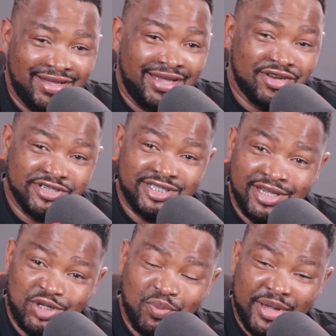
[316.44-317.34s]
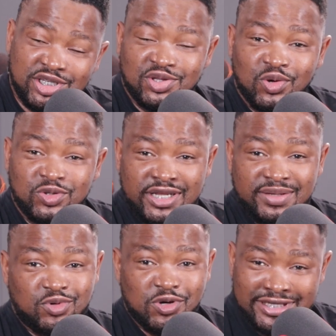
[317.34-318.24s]
Interesting you should mention those
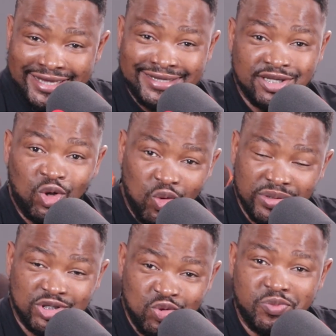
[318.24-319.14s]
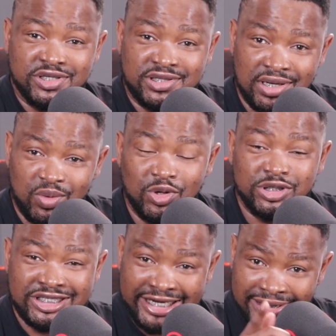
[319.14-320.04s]
names because he is a global superstar. We'll
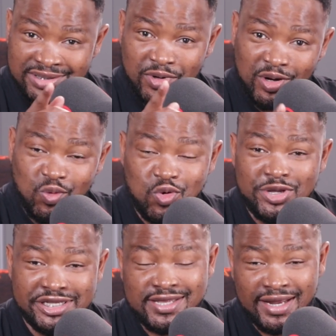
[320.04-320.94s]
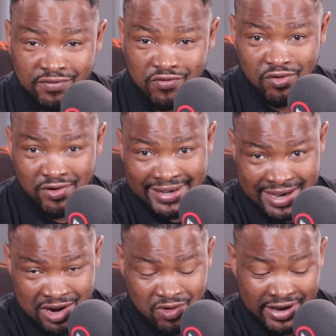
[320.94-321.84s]
chat about who he signed for right
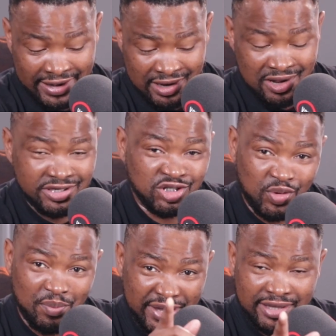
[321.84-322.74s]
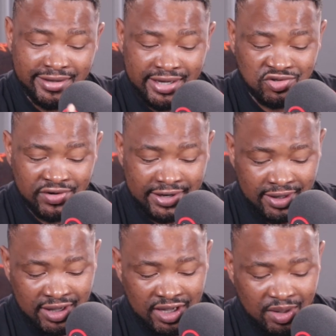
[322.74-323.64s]
now. He's doing big things, right?
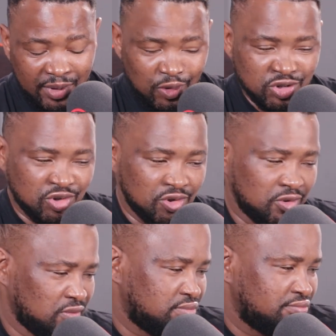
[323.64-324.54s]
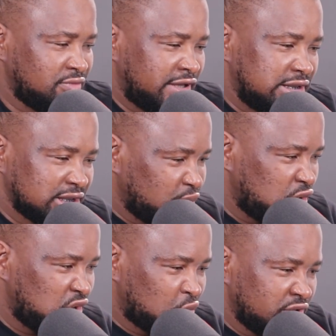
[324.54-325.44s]
But also, they tell me
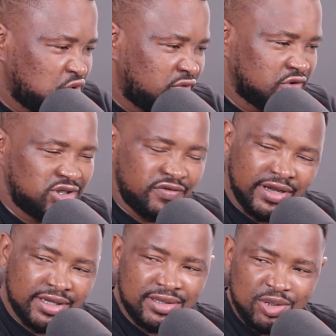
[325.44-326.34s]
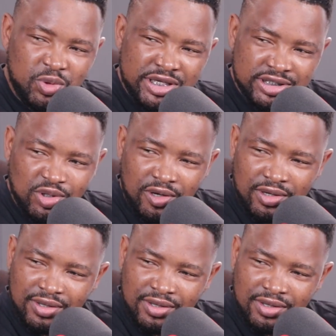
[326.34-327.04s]
you were in university for like 3 weeks, dog.